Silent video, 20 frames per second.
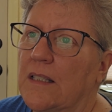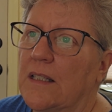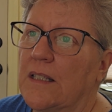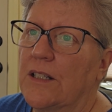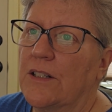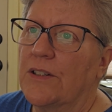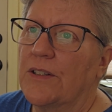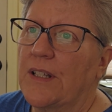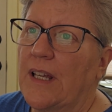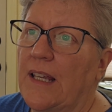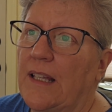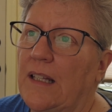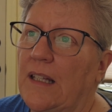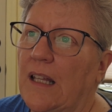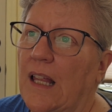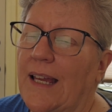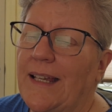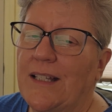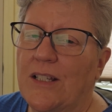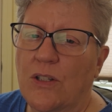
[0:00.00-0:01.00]
There's a
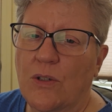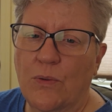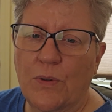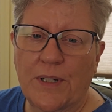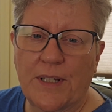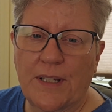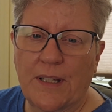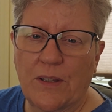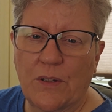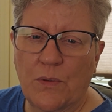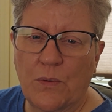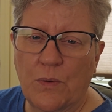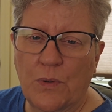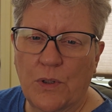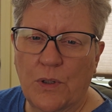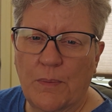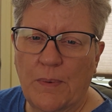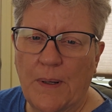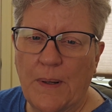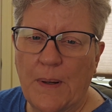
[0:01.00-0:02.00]
light source in the
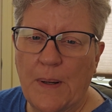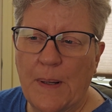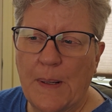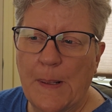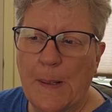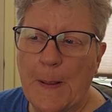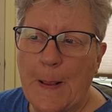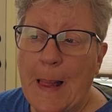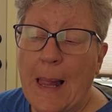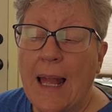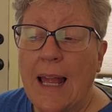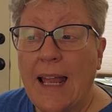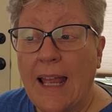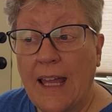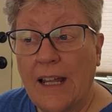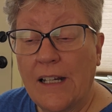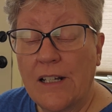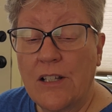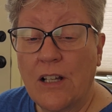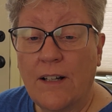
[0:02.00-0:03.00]
orb.
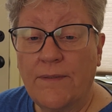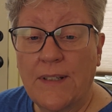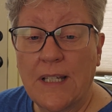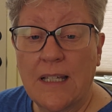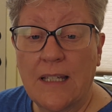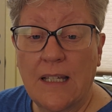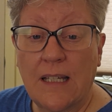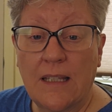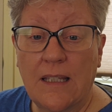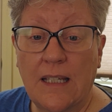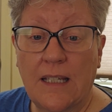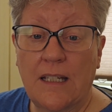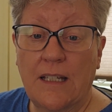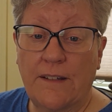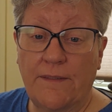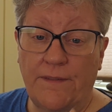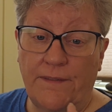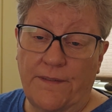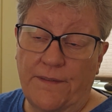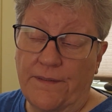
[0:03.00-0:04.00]
And it's often said that
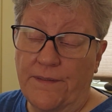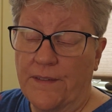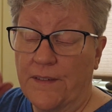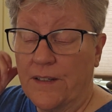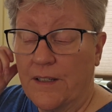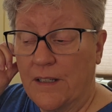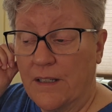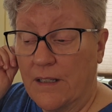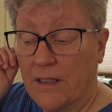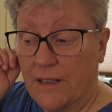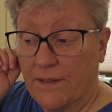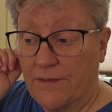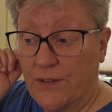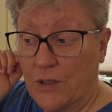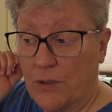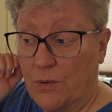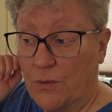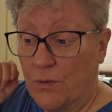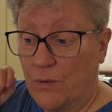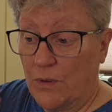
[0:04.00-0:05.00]
if
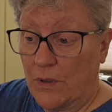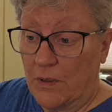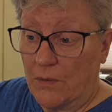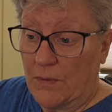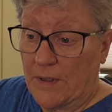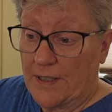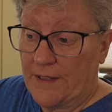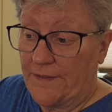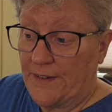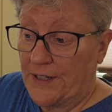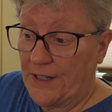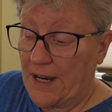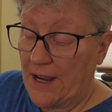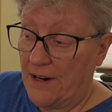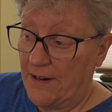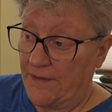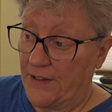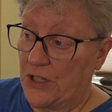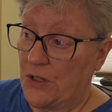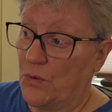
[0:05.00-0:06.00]
you want to figure out
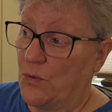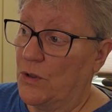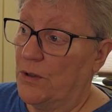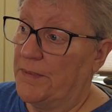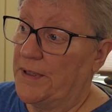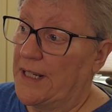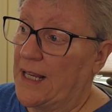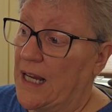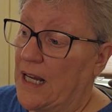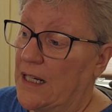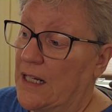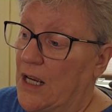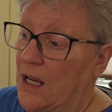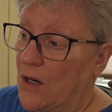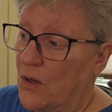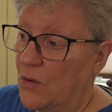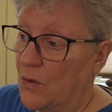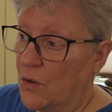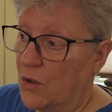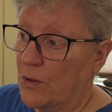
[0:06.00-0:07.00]
if it's an orb or not,
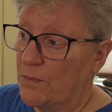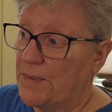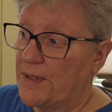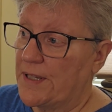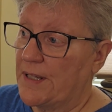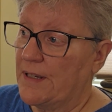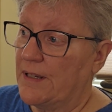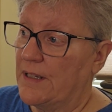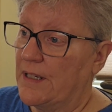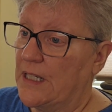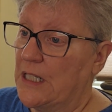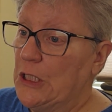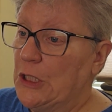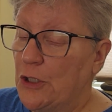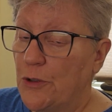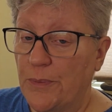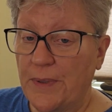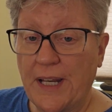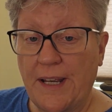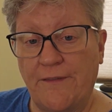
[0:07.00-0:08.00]
orbs
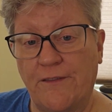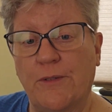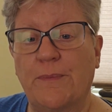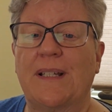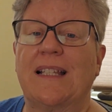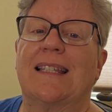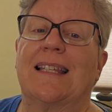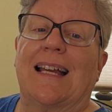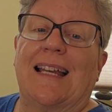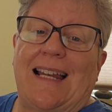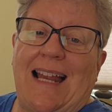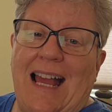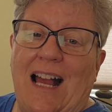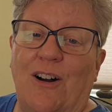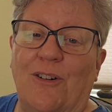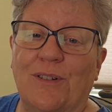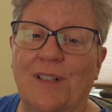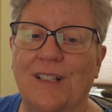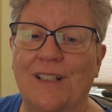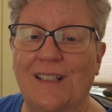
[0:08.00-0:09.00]
illuminate from inside
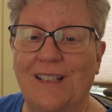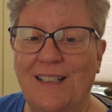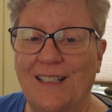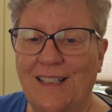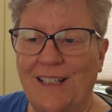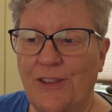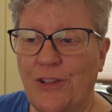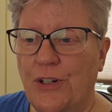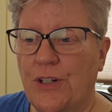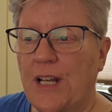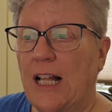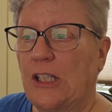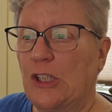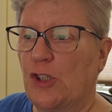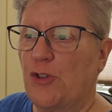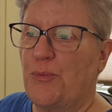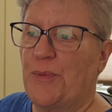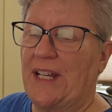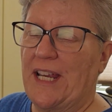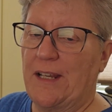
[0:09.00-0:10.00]
out. They're not
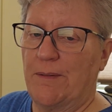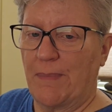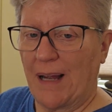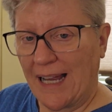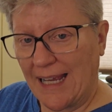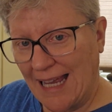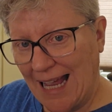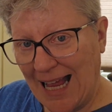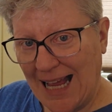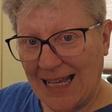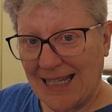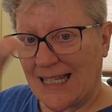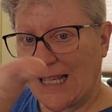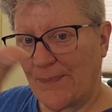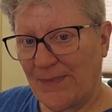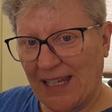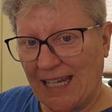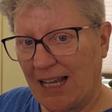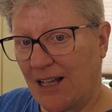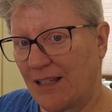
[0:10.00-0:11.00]
illuminated by
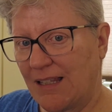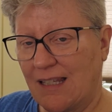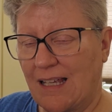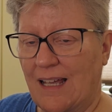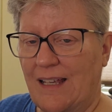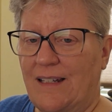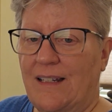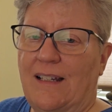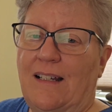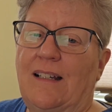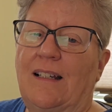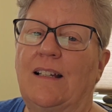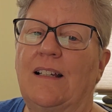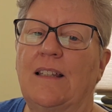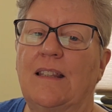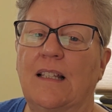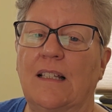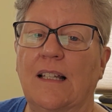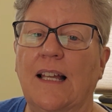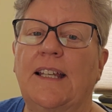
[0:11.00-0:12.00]
something outside.
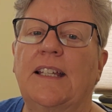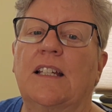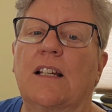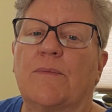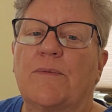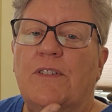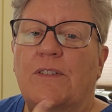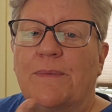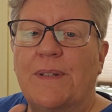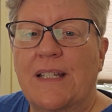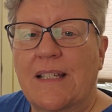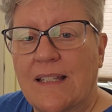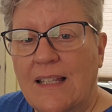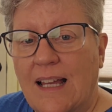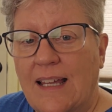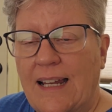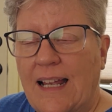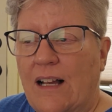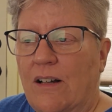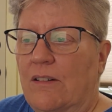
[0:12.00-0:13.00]
The light comes from
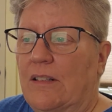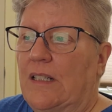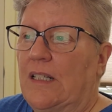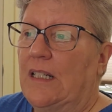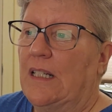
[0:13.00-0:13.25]
inside out.